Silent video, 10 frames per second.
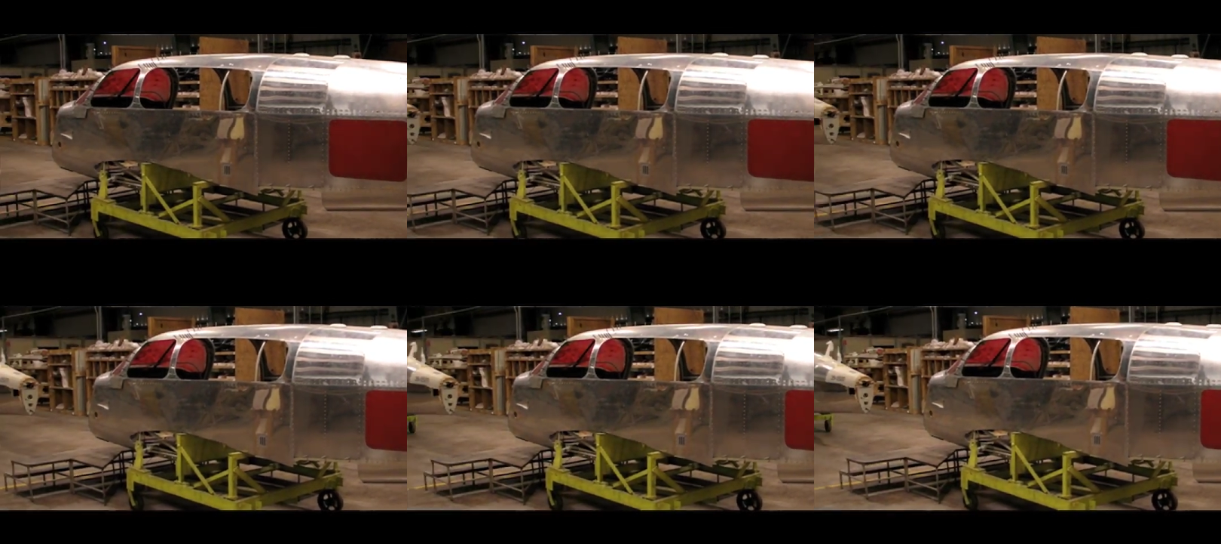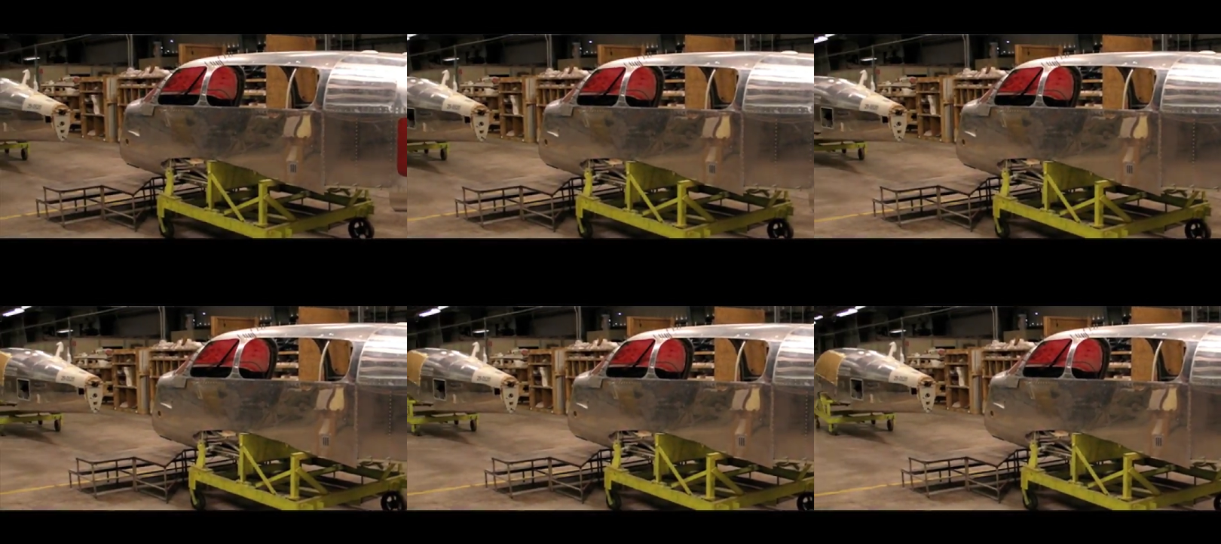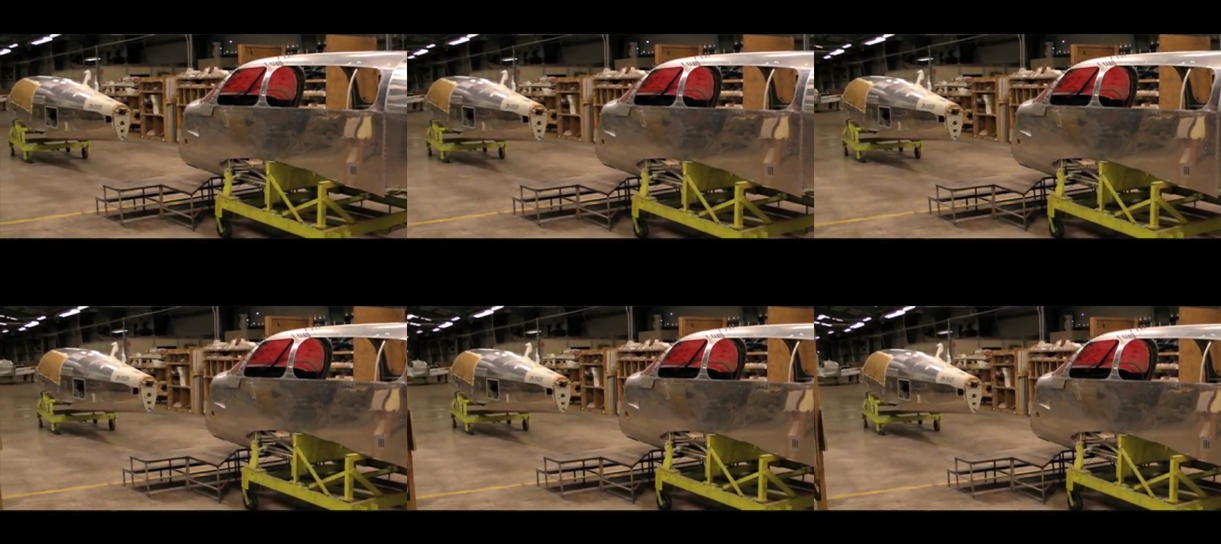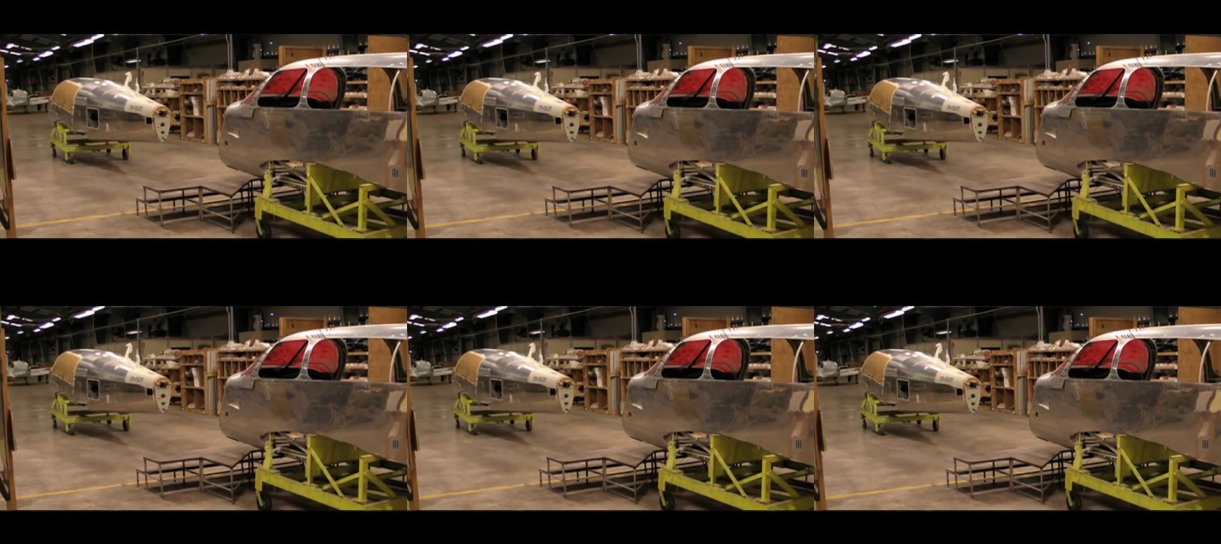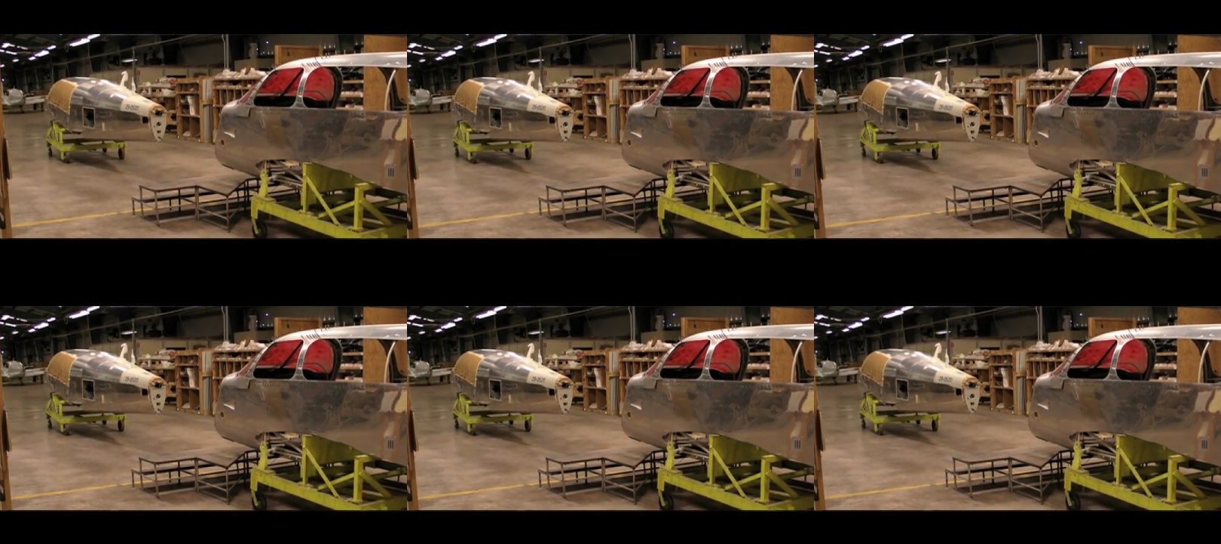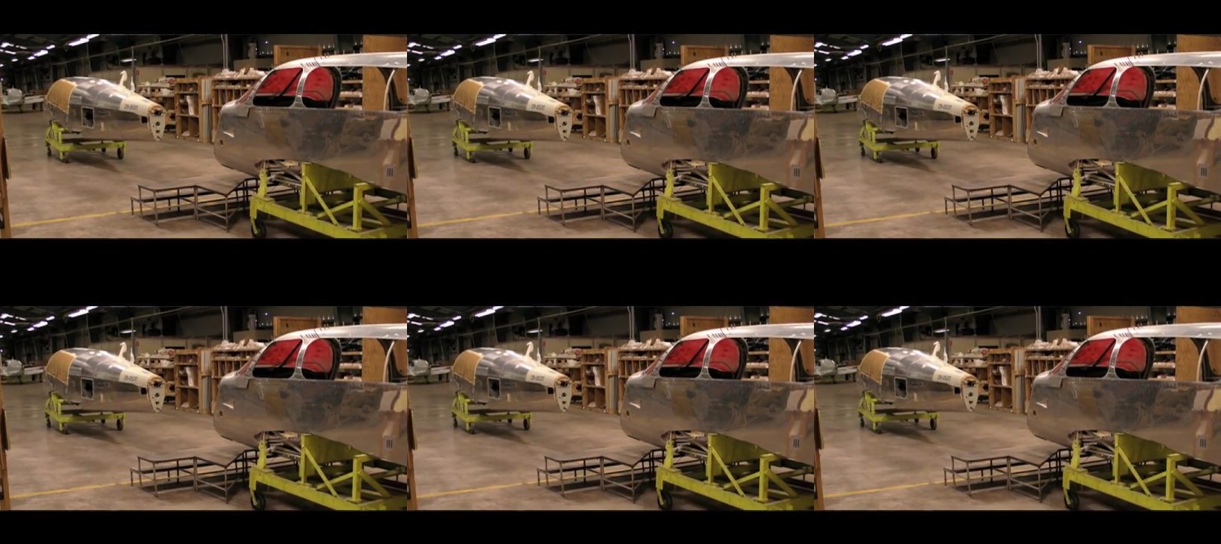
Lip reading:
[unreadable: no face in view]